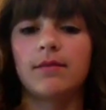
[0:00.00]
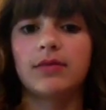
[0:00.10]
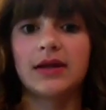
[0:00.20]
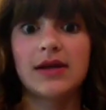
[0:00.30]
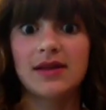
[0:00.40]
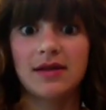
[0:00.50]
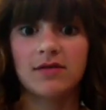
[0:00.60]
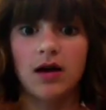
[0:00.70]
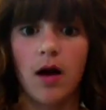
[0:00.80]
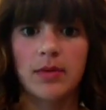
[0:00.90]
please leave
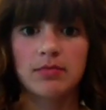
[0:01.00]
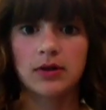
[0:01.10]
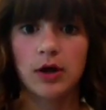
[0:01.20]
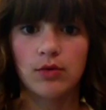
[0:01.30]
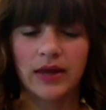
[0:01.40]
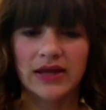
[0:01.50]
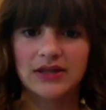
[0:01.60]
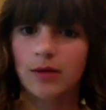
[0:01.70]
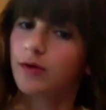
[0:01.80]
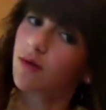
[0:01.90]
a comment below and like
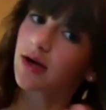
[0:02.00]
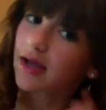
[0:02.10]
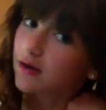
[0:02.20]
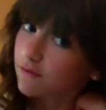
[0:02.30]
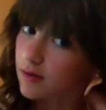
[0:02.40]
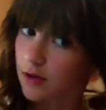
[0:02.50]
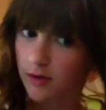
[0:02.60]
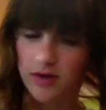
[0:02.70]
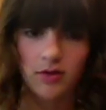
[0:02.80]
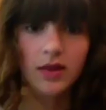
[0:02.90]
tell me what kind of
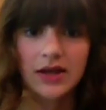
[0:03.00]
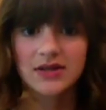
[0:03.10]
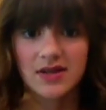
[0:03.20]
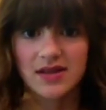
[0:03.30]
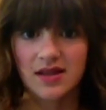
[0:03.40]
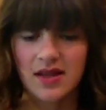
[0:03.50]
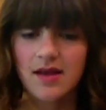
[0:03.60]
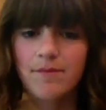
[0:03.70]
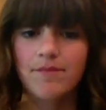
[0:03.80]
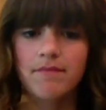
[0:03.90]
videos you'd like to
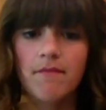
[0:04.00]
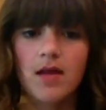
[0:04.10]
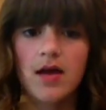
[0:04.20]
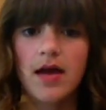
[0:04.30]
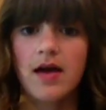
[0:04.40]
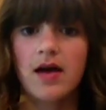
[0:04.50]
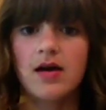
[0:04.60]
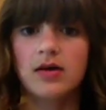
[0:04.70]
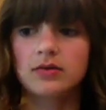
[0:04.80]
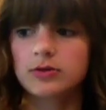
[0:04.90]
see,
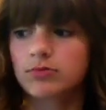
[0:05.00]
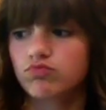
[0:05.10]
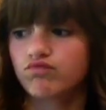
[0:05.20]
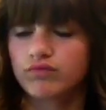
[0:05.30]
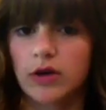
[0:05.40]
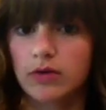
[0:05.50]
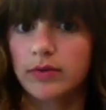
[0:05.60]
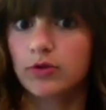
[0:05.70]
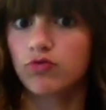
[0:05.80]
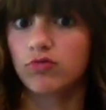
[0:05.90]
and that would
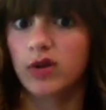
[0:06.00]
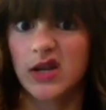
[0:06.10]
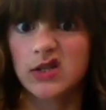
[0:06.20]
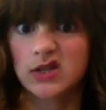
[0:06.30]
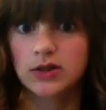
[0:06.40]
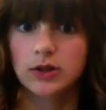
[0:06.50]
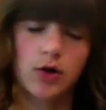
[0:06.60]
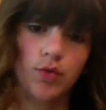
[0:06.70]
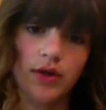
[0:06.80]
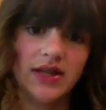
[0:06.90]
be great. So
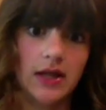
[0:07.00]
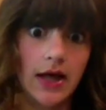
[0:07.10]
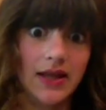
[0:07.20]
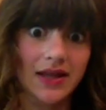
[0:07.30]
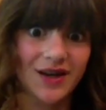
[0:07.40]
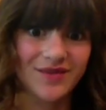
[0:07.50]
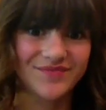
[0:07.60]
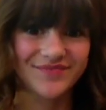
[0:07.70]
see you guys later.